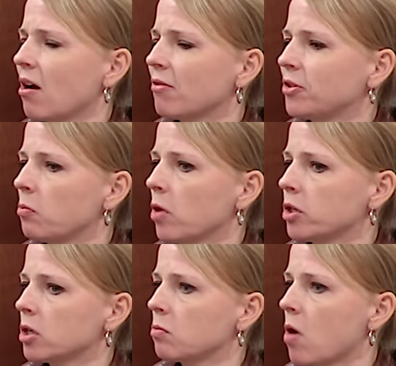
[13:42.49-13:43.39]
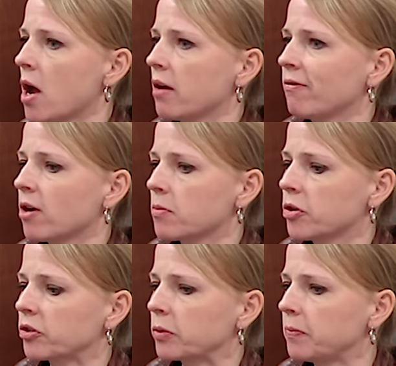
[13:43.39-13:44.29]
I often wondered why
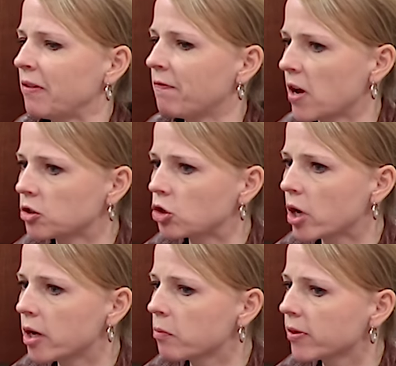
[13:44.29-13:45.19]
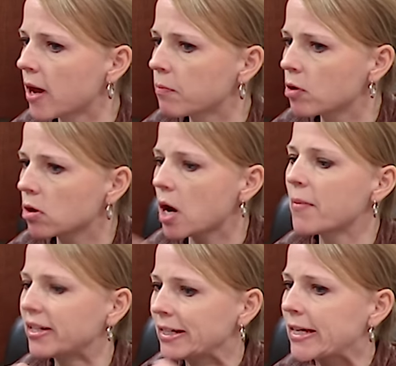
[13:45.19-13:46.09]
farmers would be frustrated with that
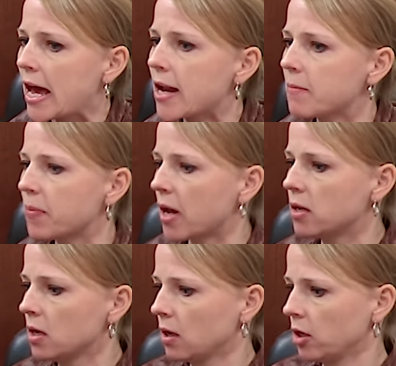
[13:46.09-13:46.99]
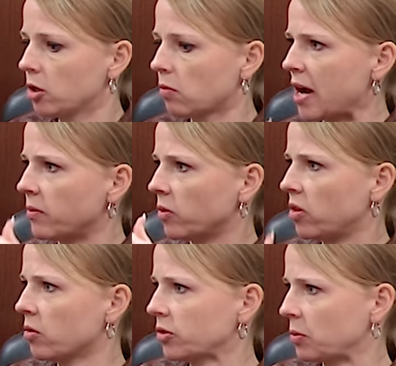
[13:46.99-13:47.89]
program. I didn't get it, but you're right.
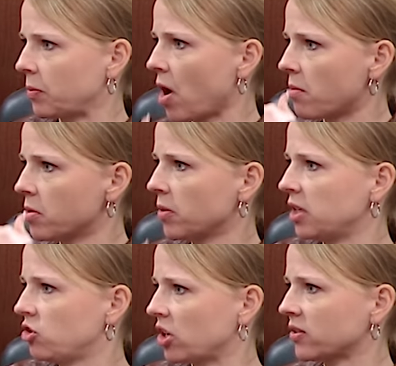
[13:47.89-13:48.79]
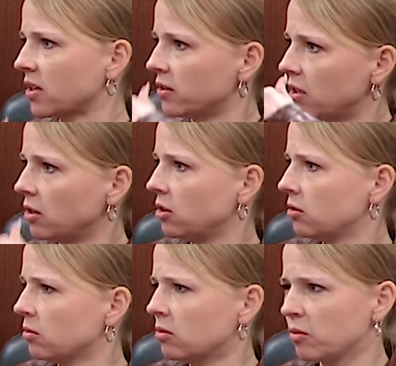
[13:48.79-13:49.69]
Those would probably yeah. just
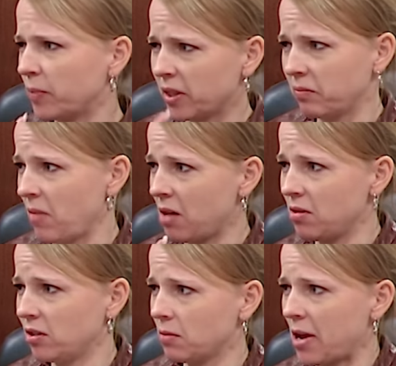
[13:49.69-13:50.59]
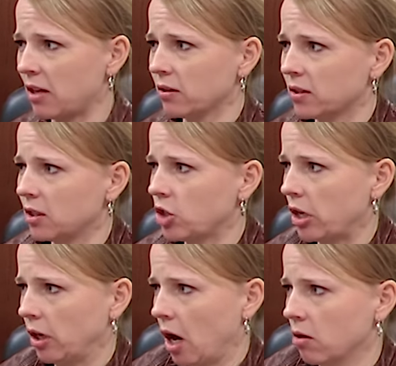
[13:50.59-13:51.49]
continue, but maybe to balance each
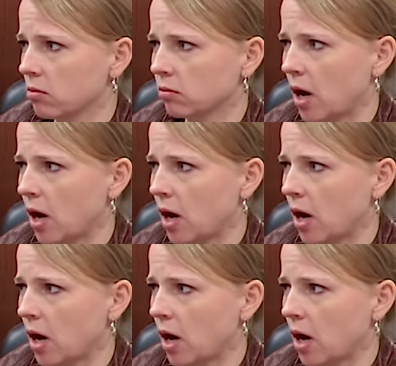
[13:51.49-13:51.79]
other out.